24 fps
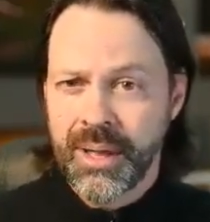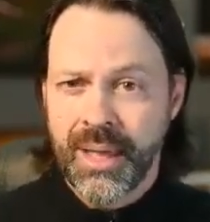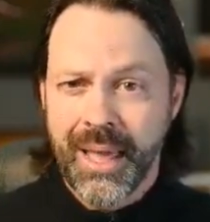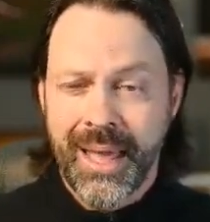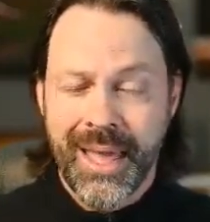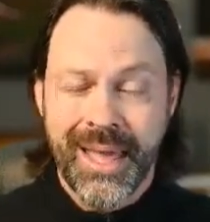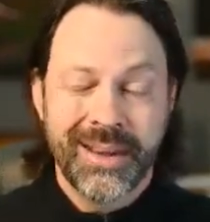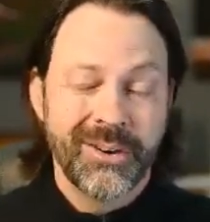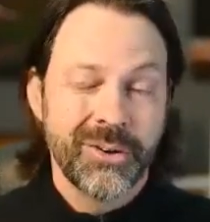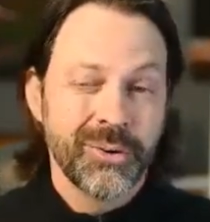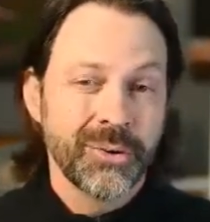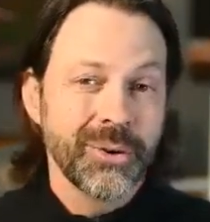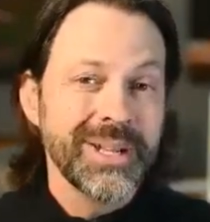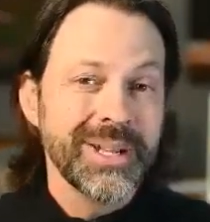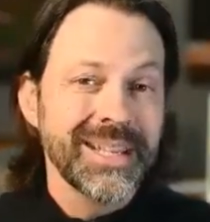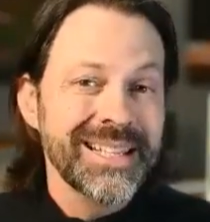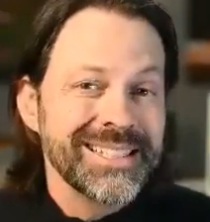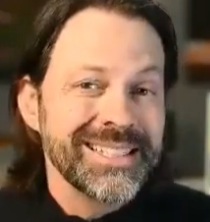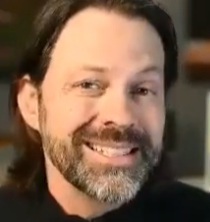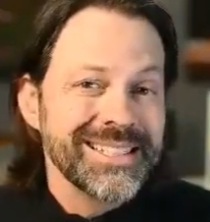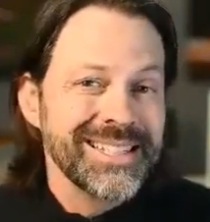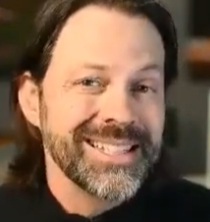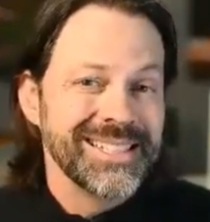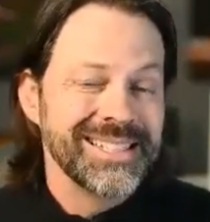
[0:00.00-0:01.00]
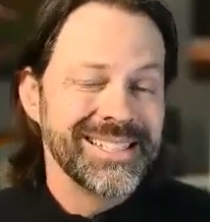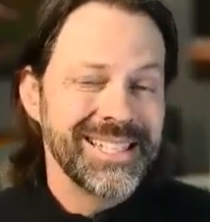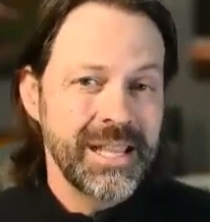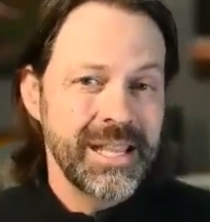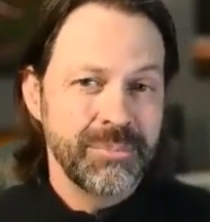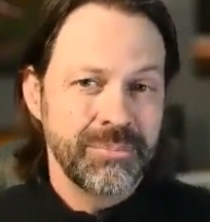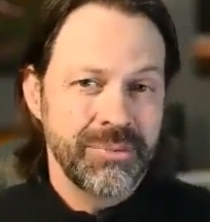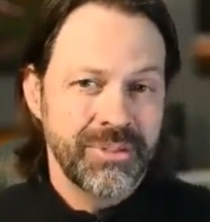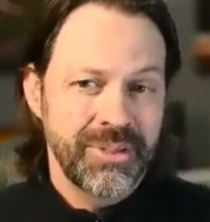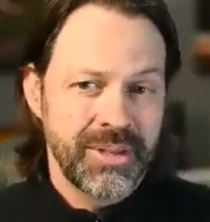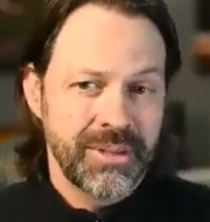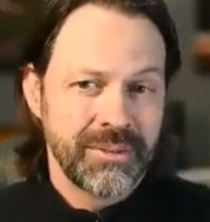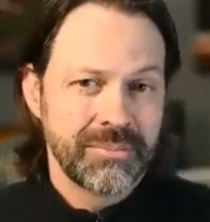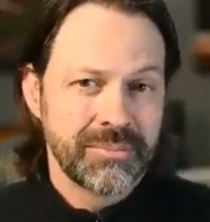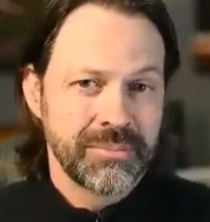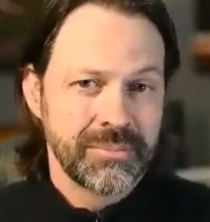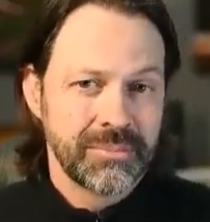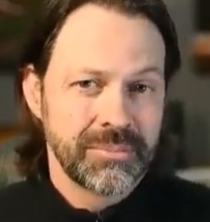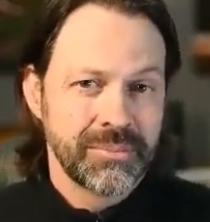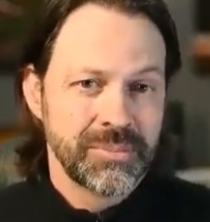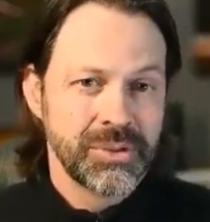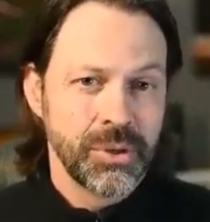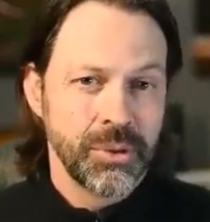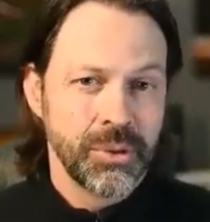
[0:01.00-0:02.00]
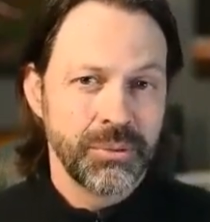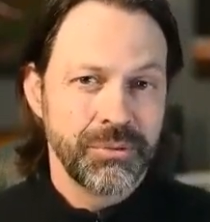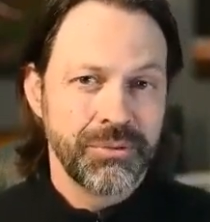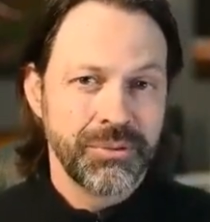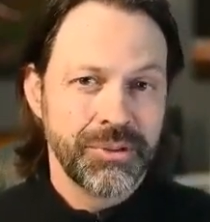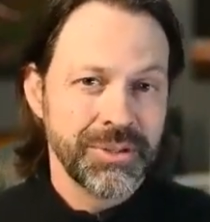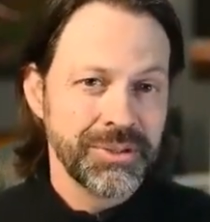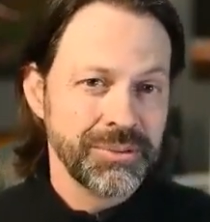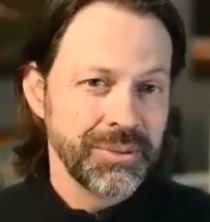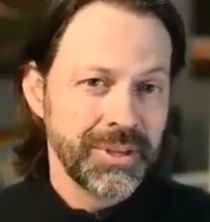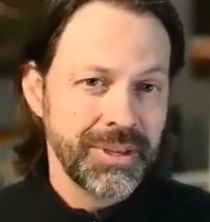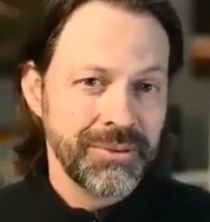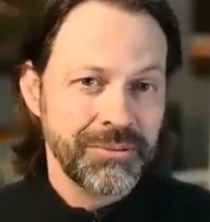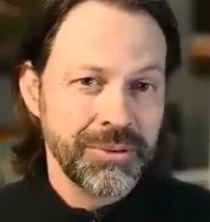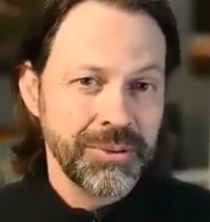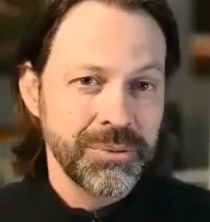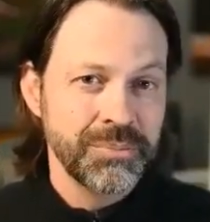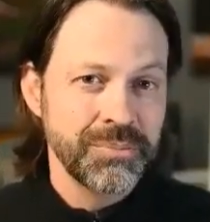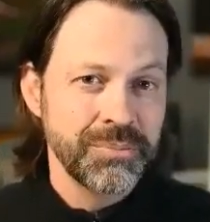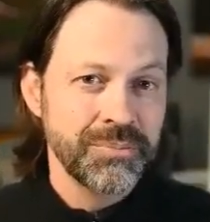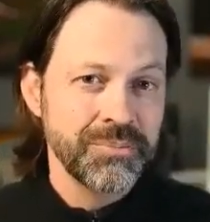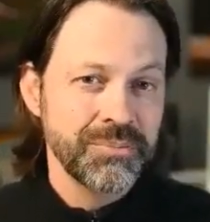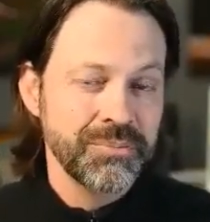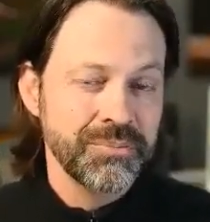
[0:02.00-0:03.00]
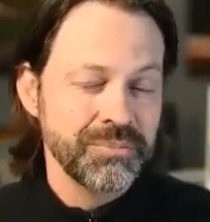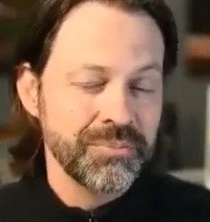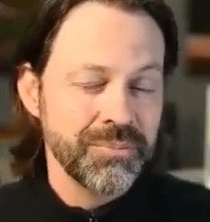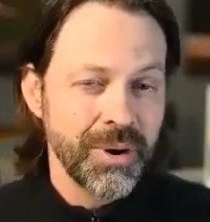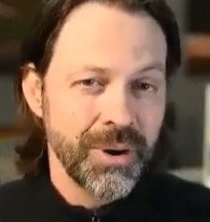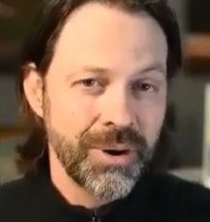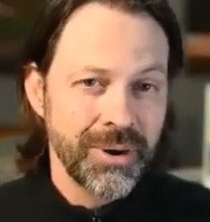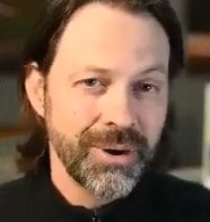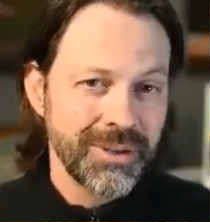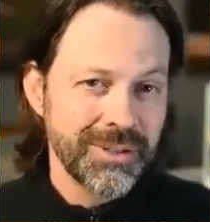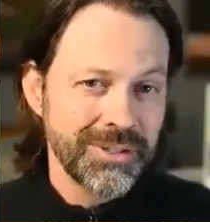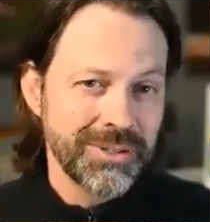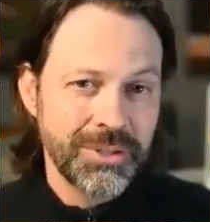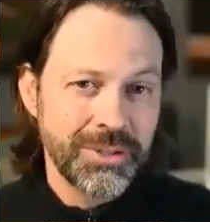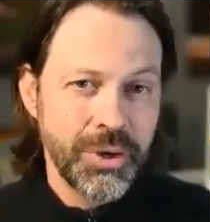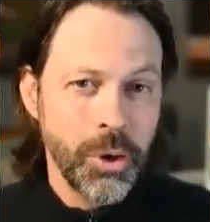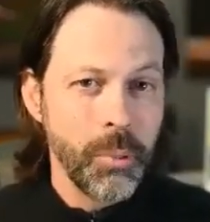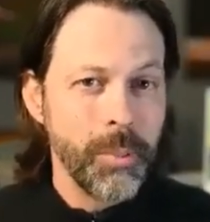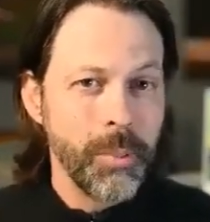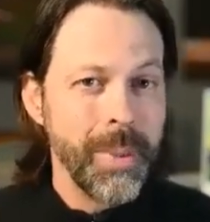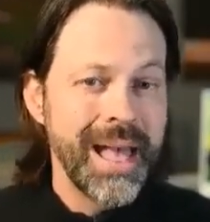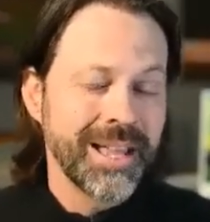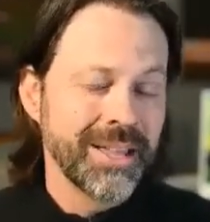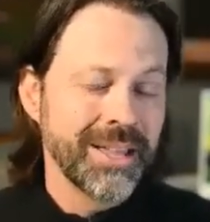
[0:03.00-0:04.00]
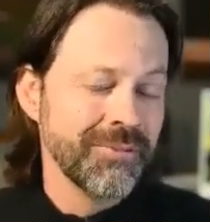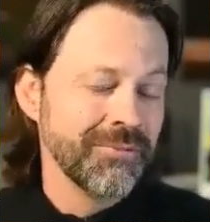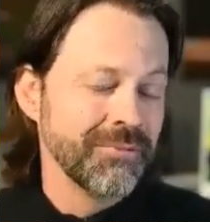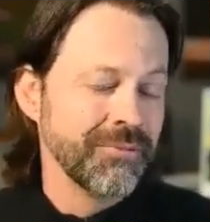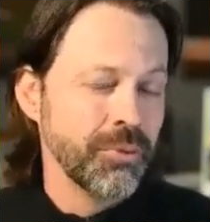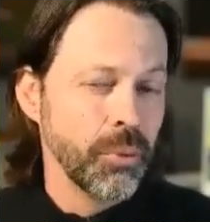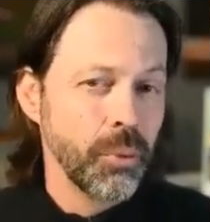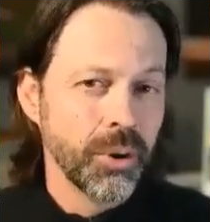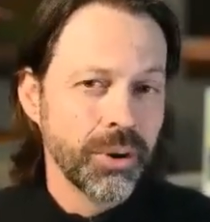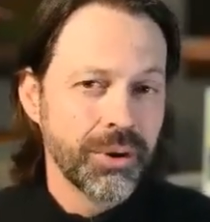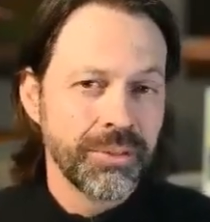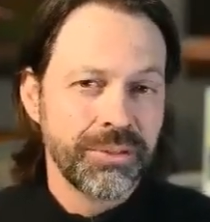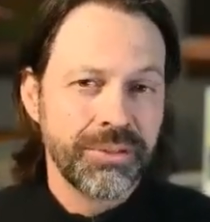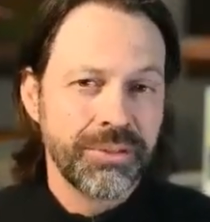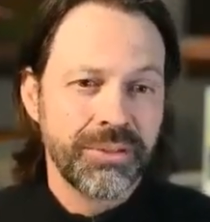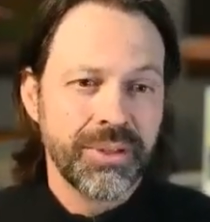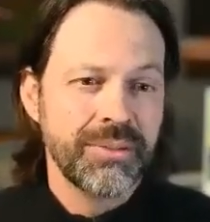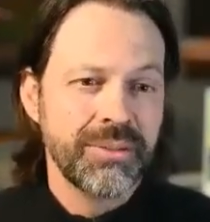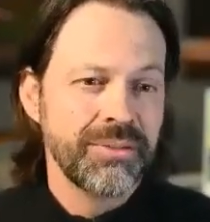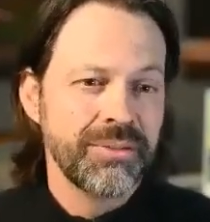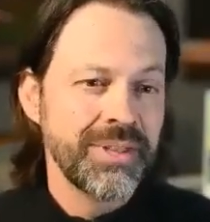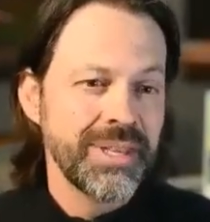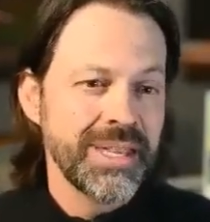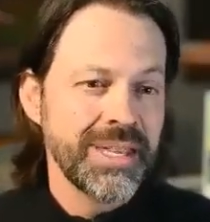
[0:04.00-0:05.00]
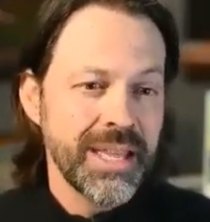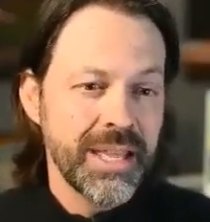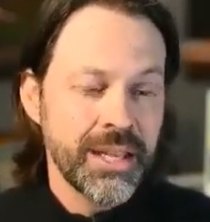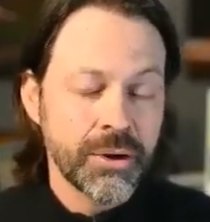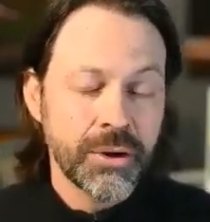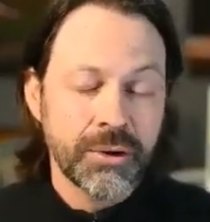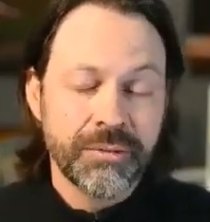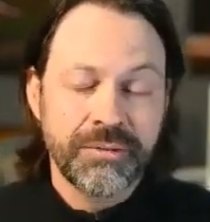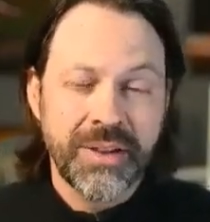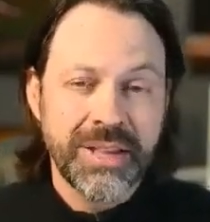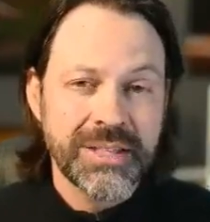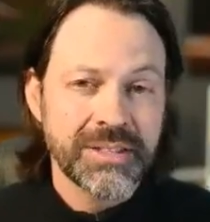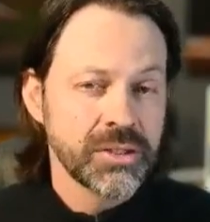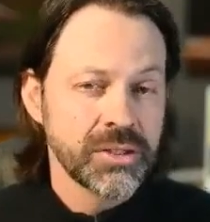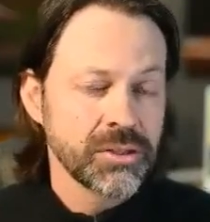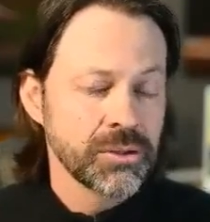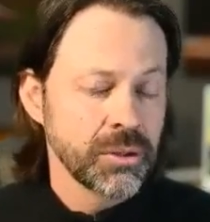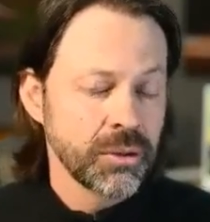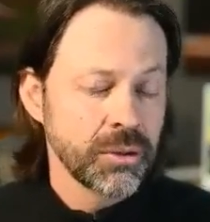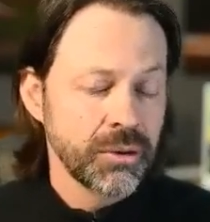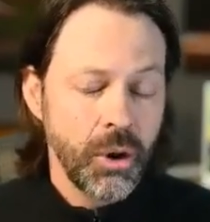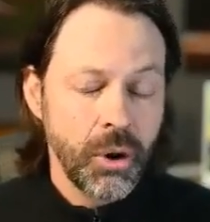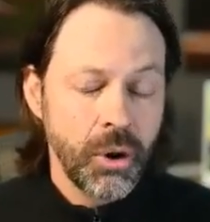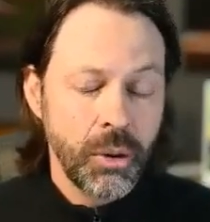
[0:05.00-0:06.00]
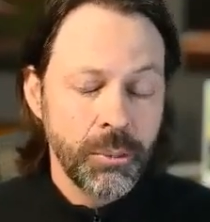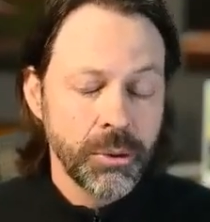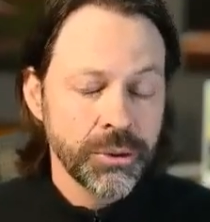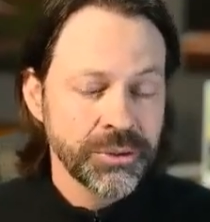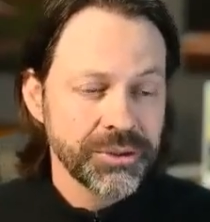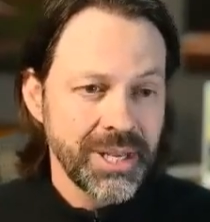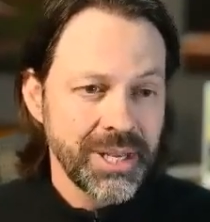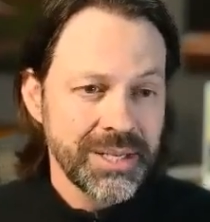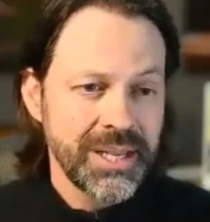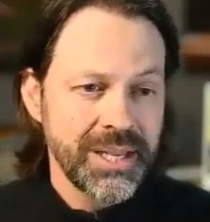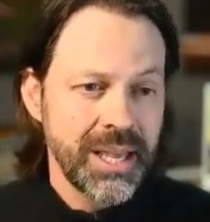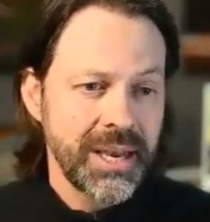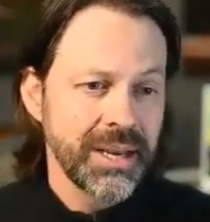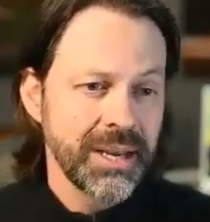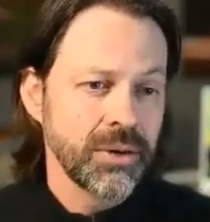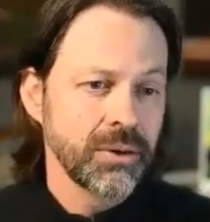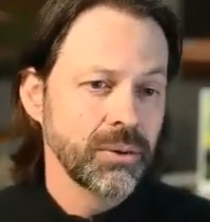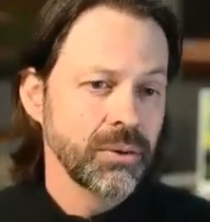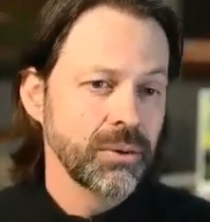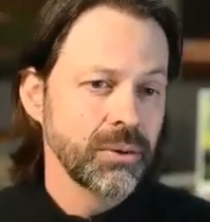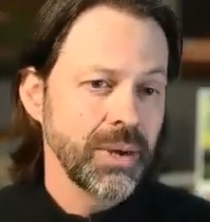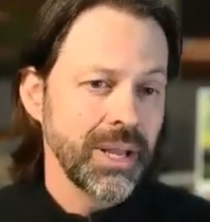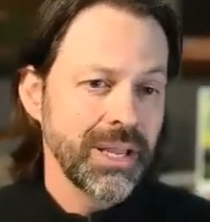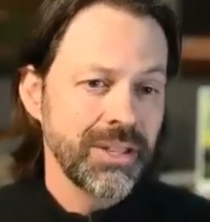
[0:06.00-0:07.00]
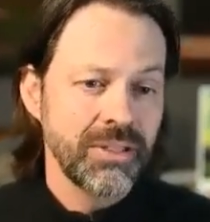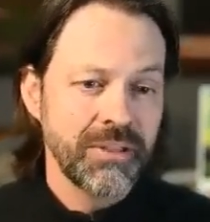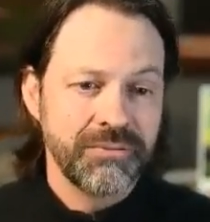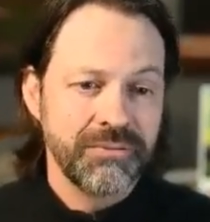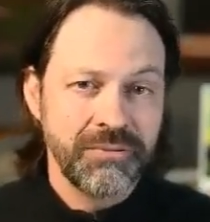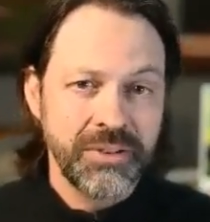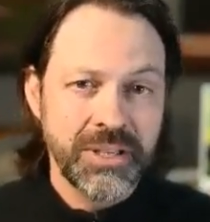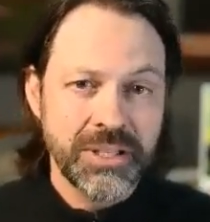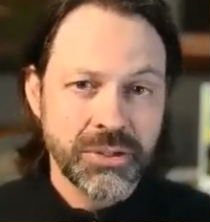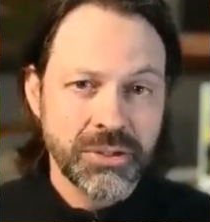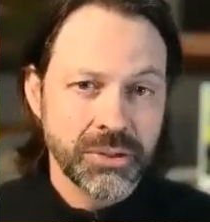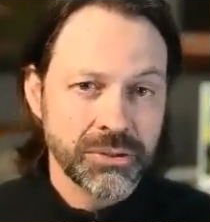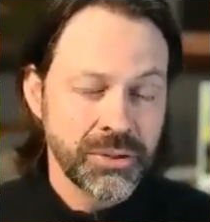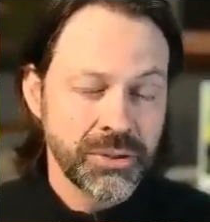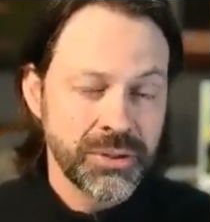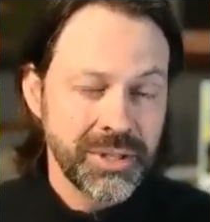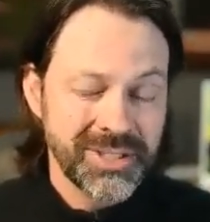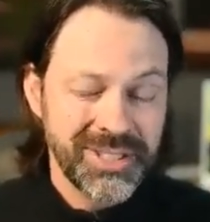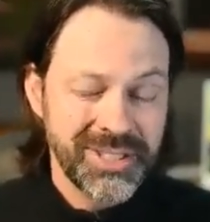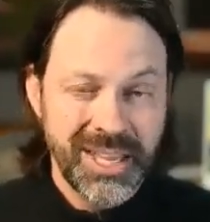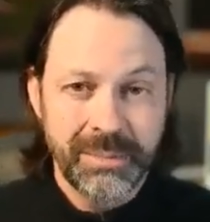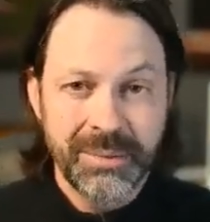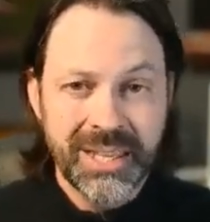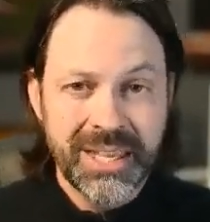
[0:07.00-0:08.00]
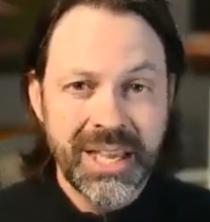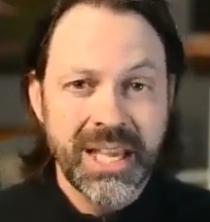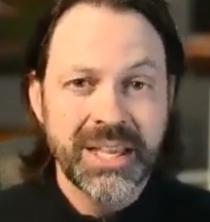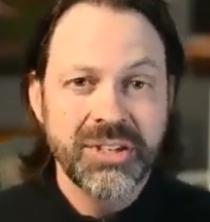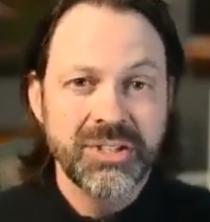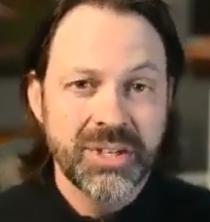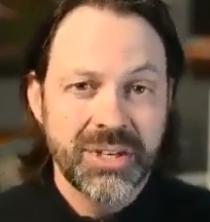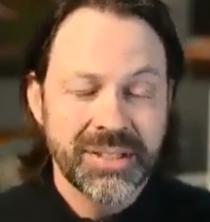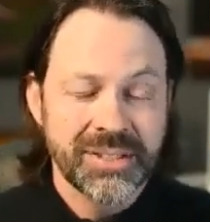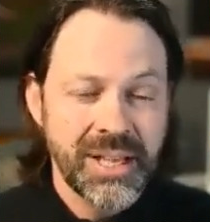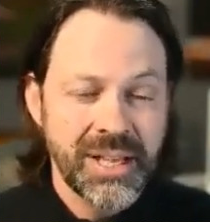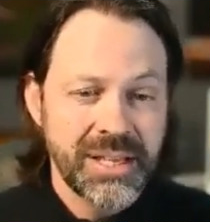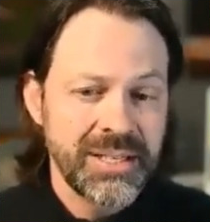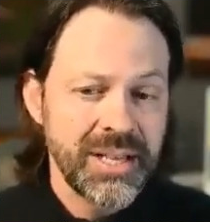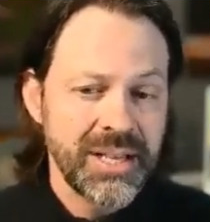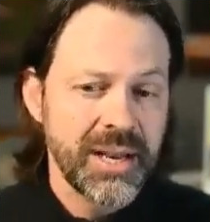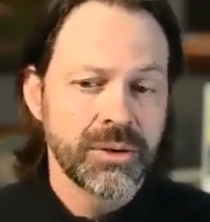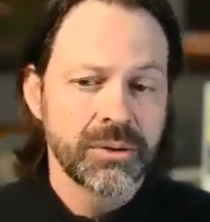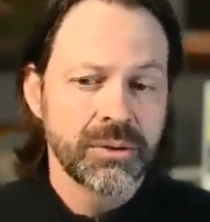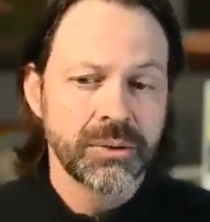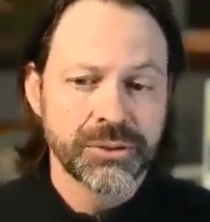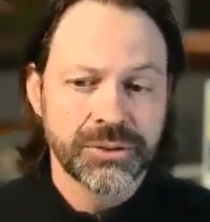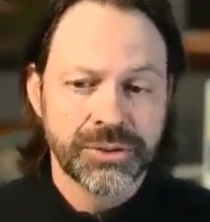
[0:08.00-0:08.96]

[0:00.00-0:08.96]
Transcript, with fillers: editor, it's the same thing. So if you, if you go back and forth, the interfaces look almost identical and the features are the same and the engine is identical.